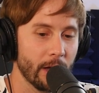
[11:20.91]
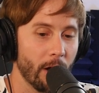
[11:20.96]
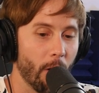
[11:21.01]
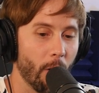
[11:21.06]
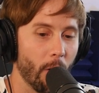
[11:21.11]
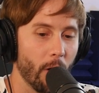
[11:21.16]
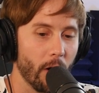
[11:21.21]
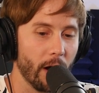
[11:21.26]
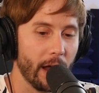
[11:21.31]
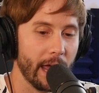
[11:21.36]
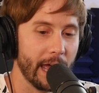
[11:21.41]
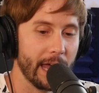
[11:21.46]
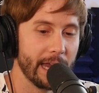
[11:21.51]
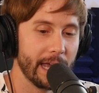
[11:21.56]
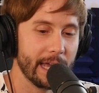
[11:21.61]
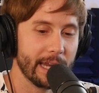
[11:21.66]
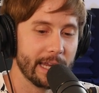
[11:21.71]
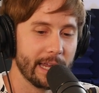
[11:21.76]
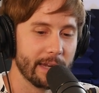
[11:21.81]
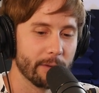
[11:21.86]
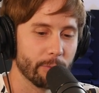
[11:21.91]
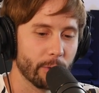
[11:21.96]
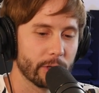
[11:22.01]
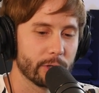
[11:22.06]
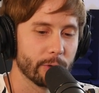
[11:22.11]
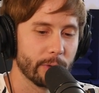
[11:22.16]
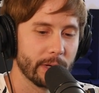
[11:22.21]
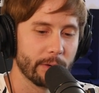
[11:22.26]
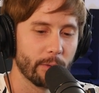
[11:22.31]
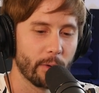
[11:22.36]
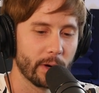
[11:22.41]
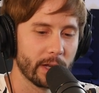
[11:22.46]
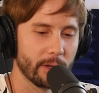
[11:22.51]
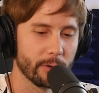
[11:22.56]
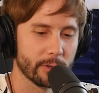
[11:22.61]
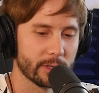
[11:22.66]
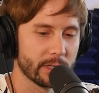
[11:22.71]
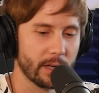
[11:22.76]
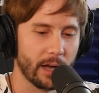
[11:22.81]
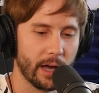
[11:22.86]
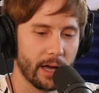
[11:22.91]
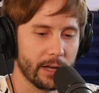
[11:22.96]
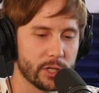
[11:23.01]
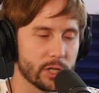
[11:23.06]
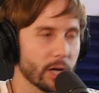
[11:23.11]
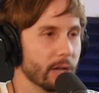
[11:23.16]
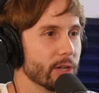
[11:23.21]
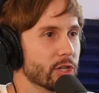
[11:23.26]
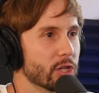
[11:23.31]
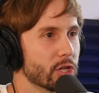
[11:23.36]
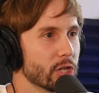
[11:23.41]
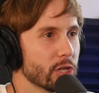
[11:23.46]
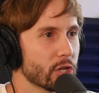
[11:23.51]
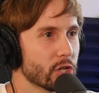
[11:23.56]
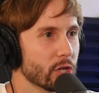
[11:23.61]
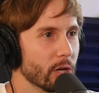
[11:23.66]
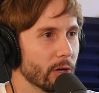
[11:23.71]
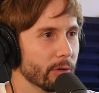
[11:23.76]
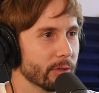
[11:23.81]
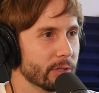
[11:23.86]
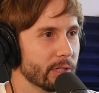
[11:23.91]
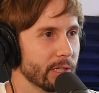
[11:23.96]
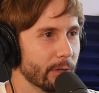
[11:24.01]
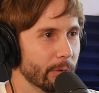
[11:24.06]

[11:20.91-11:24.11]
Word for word: or and, and, and we're doing one of those uh, judge shows.